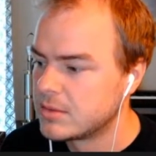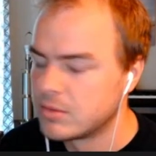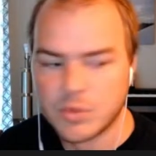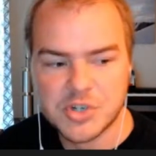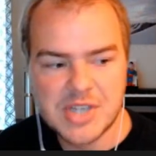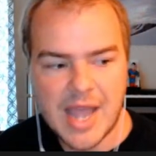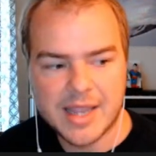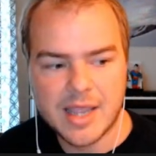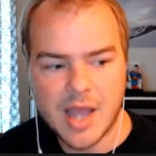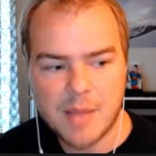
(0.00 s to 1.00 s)
We're
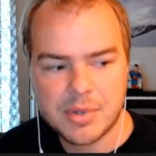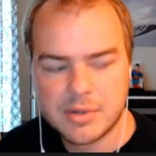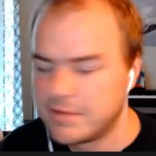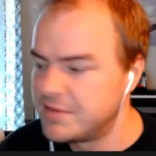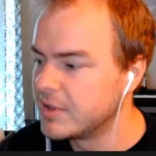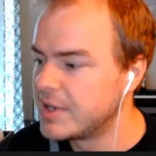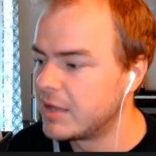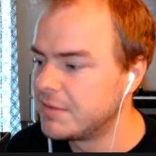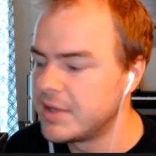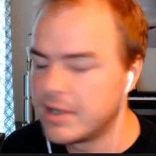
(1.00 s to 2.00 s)
stacking up
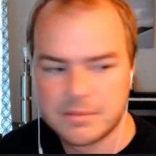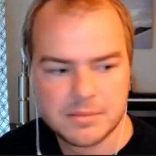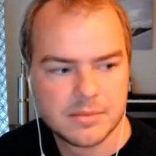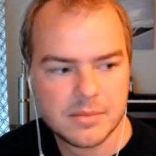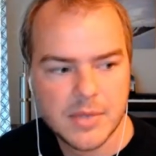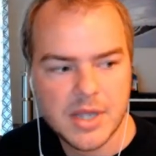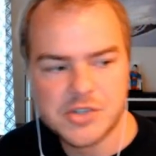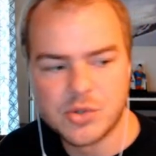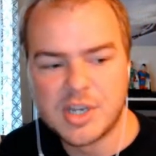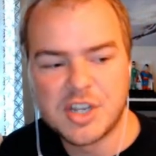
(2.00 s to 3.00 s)
Philadelphia.
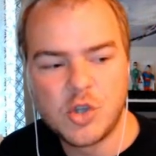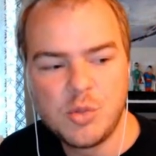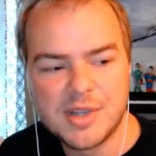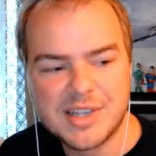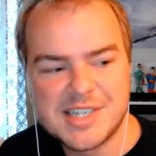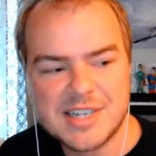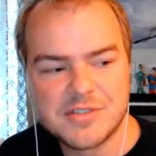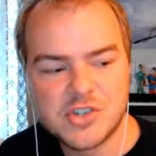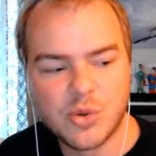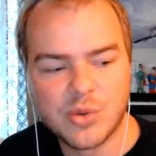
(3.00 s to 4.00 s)
So in the cumulative
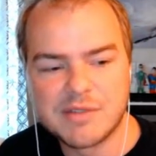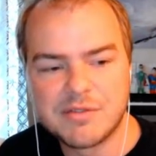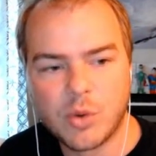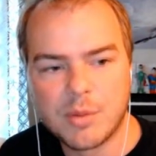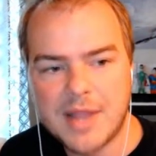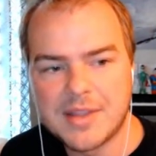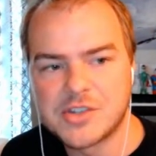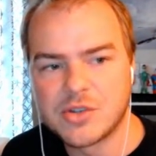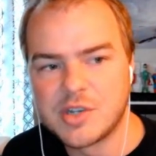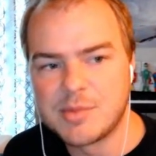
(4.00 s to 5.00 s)
scoring format, that's
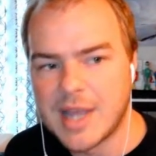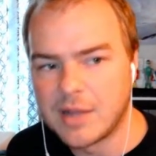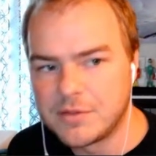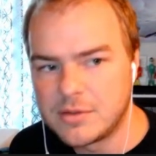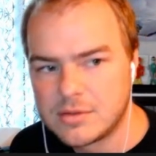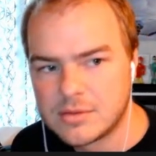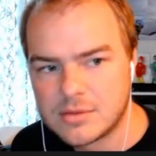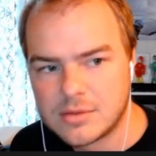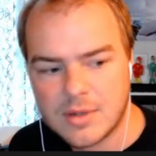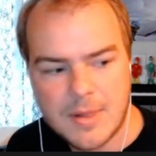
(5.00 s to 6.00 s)
going to be helpful
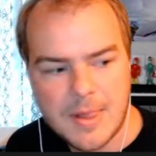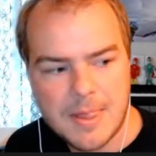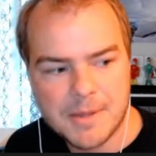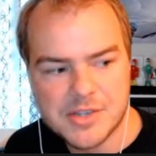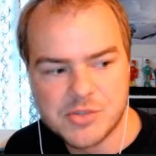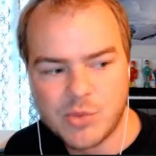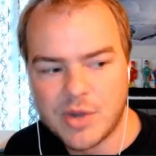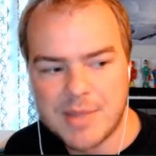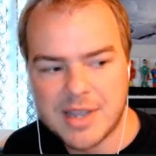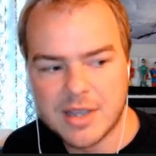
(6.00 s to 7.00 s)
because we want
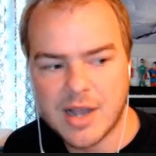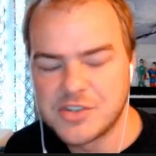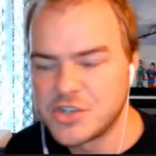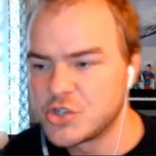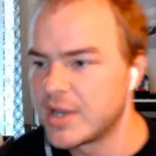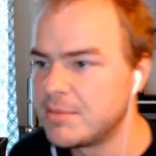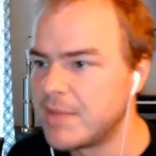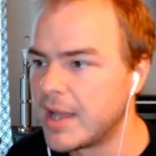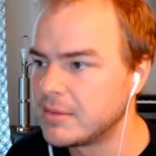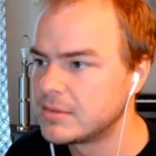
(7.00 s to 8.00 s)
to make a concentrated
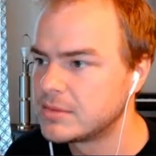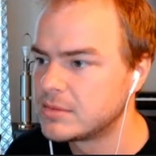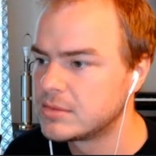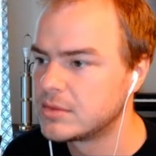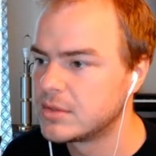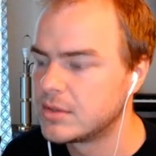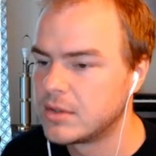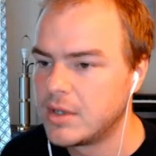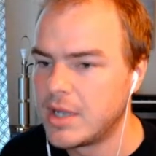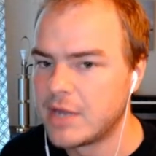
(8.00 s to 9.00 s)
bet.
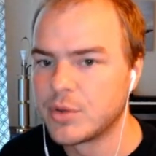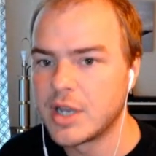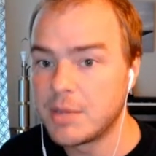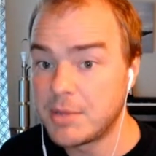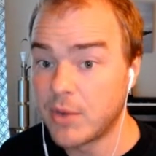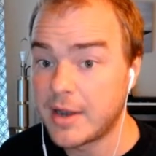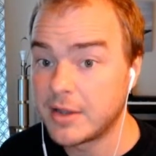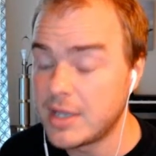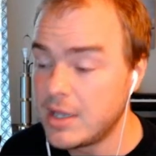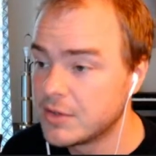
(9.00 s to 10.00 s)
If we're going to be right on
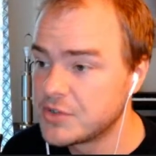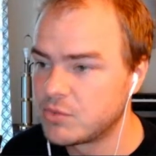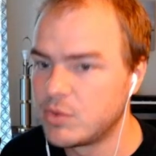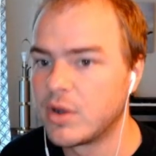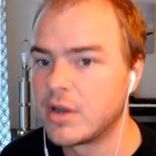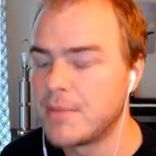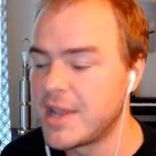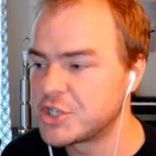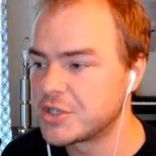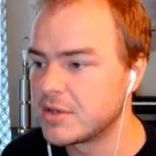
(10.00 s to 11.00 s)
the Eagles, we want to make
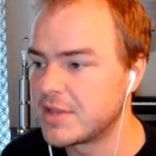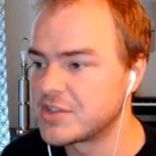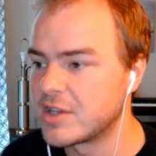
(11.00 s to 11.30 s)
sure that's going to